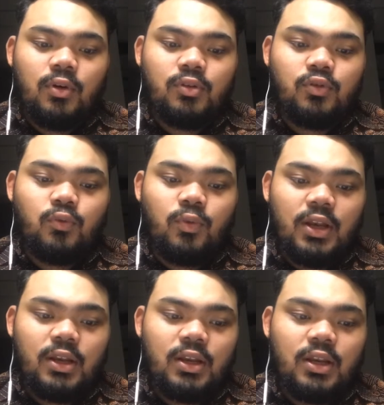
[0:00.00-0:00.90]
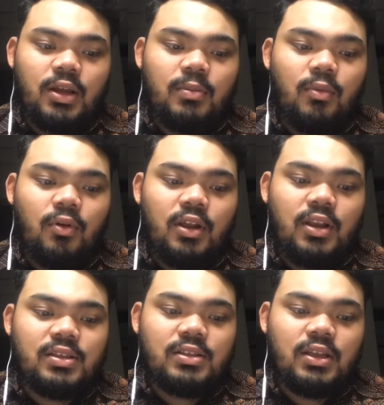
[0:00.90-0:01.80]
to 1, the more
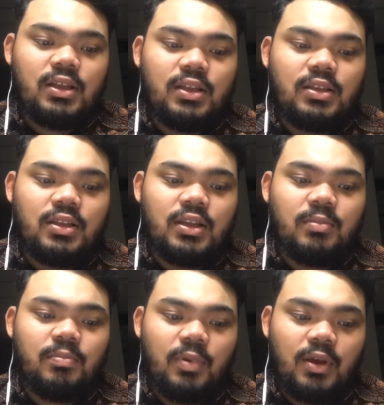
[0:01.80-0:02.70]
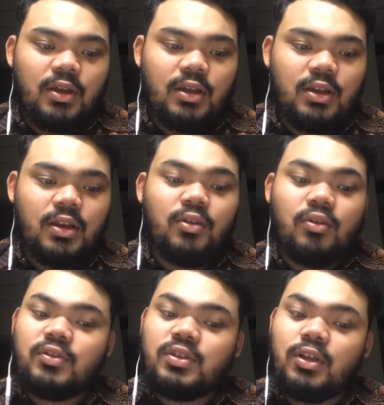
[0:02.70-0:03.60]
elastic is the impact. The
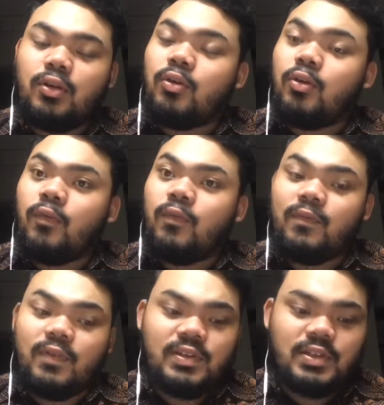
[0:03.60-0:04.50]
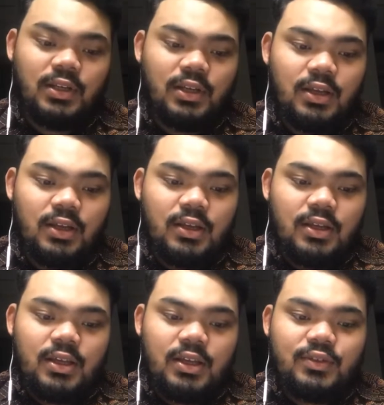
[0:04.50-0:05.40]
closer the coefficient
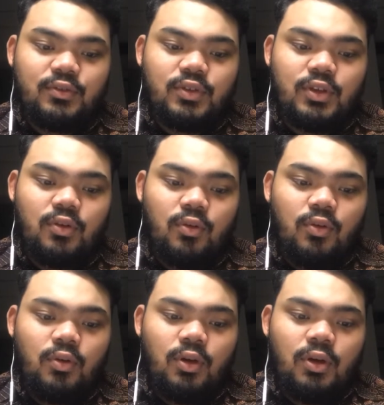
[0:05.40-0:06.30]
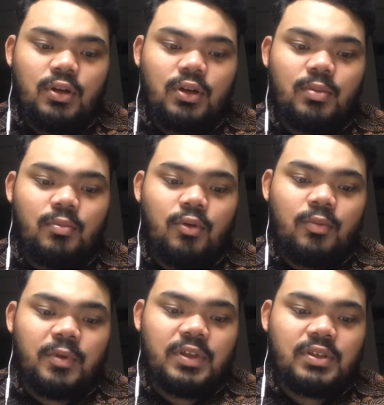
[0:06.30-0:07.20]
is to 0, the more
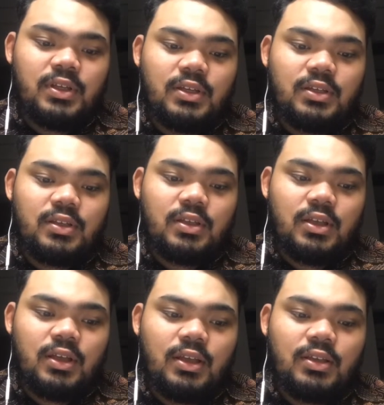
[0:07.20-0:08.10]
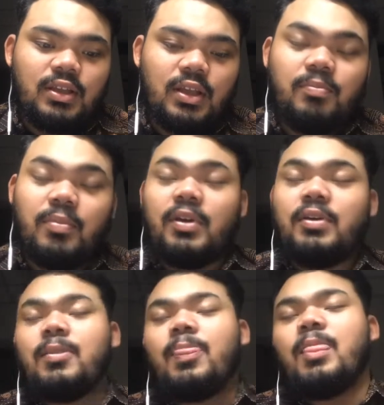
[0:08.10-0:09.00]
plastic is the impact.
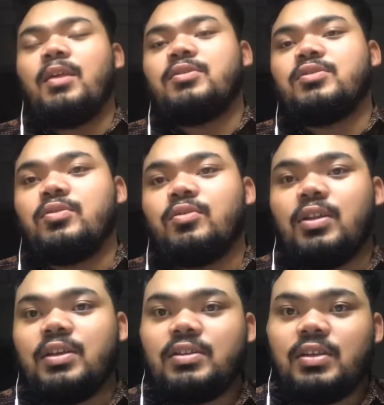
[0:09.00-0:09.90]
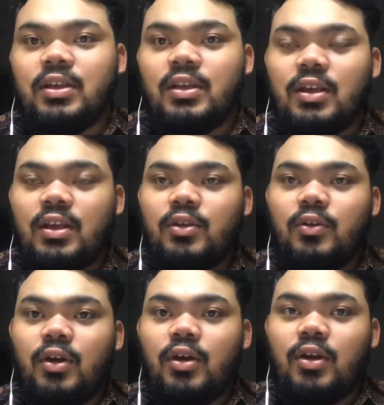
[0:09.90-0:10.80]
So let's say
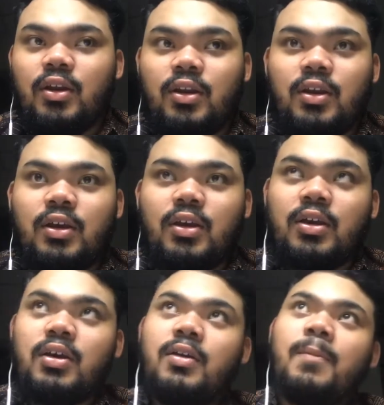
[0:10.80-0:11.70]
the